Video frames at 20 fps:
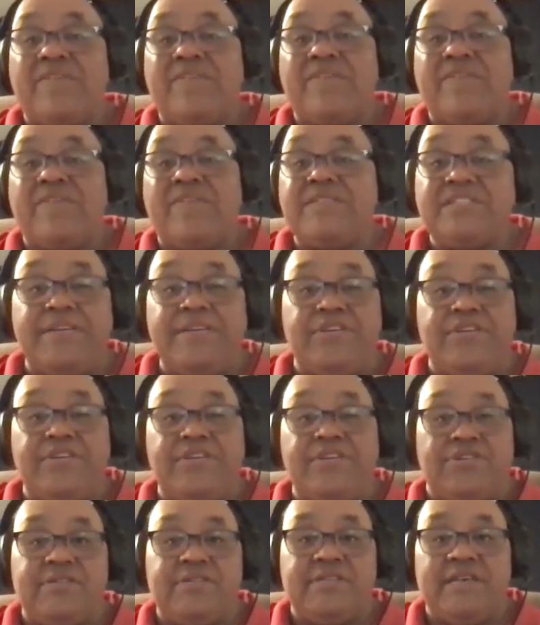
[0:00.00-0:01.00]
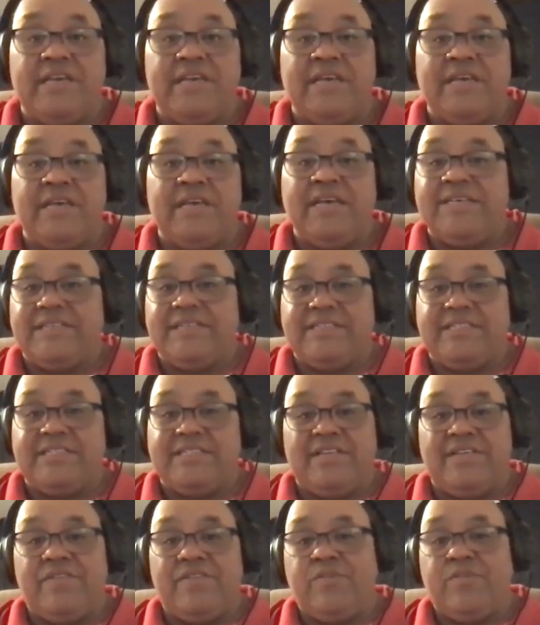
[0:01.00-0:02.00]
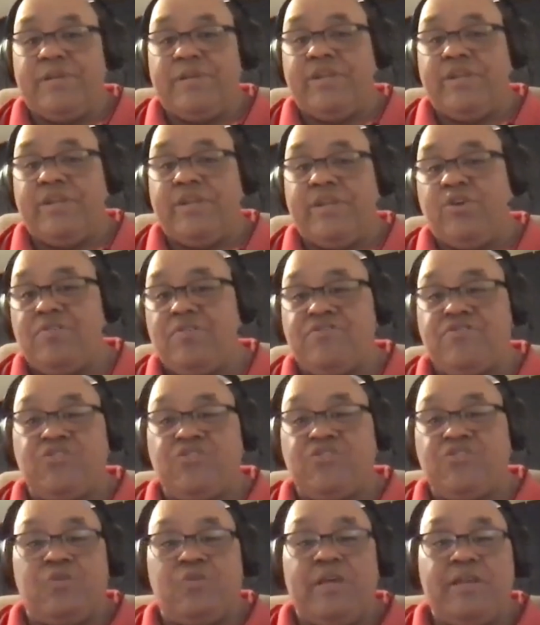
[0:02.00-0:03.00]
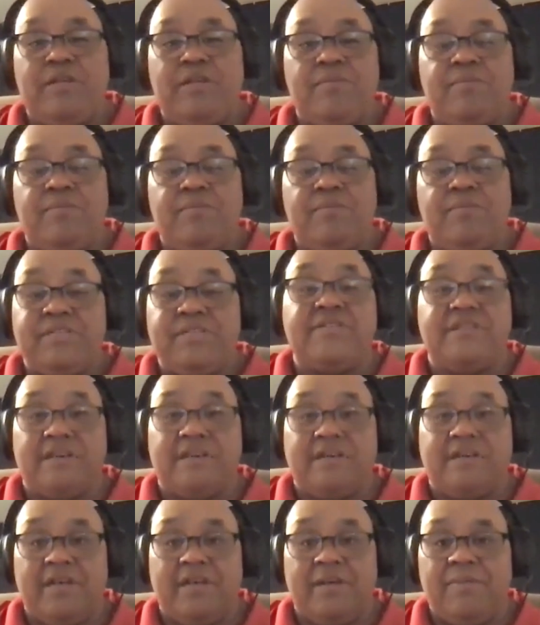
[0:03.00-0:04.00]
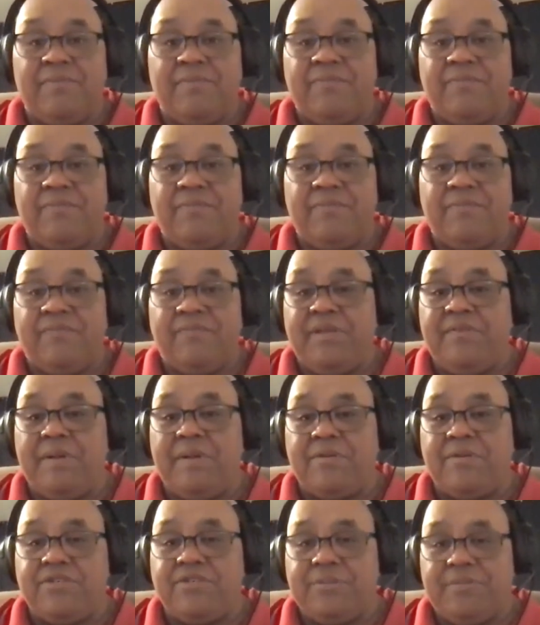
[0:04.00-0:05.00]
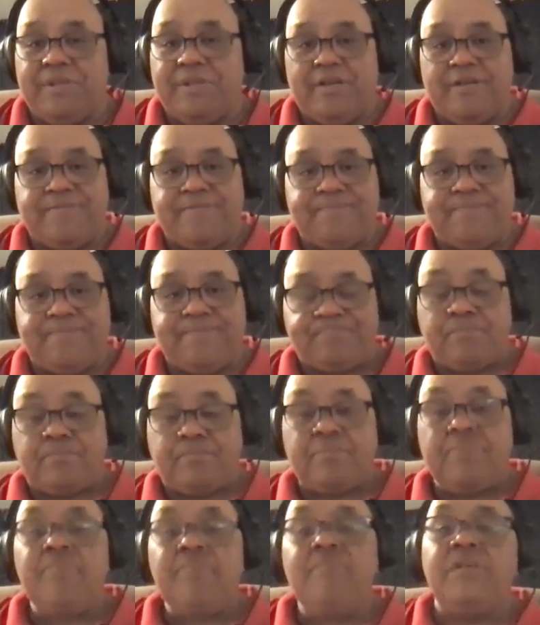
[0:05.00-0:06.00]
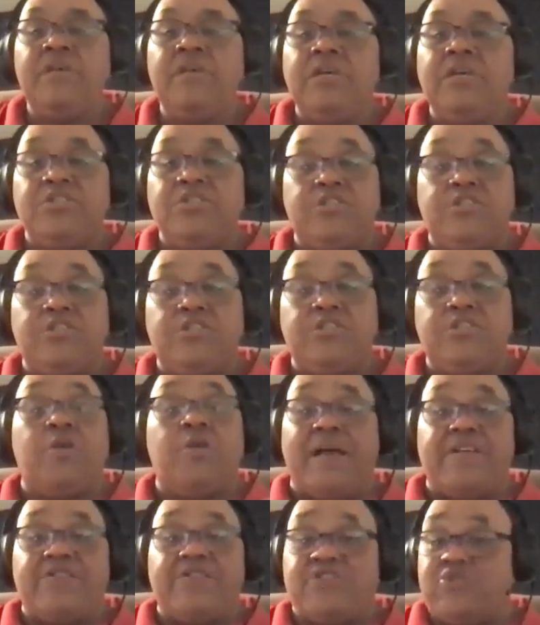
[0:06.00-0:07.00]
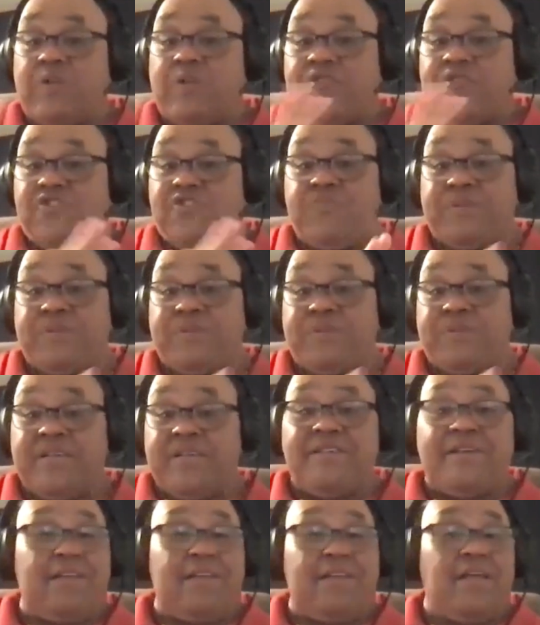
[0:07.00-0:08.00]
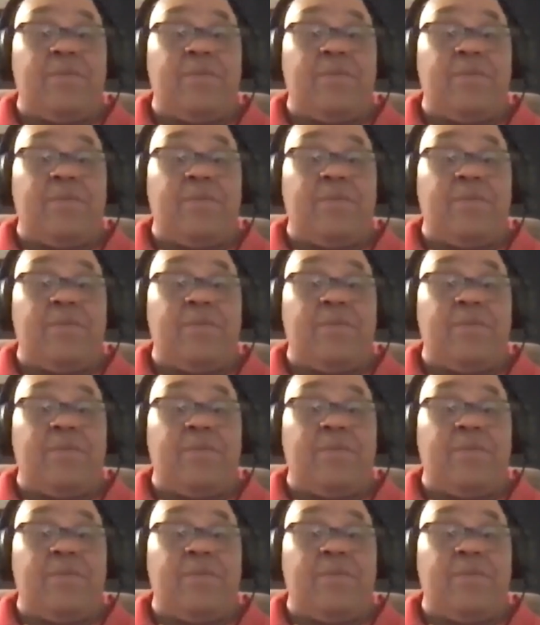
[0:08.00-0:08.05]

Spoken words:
giving speeches. As I tell everybody who wants to join Patuxent Club, I'm VP of membership there. Toastmasters, whether it's Patuxent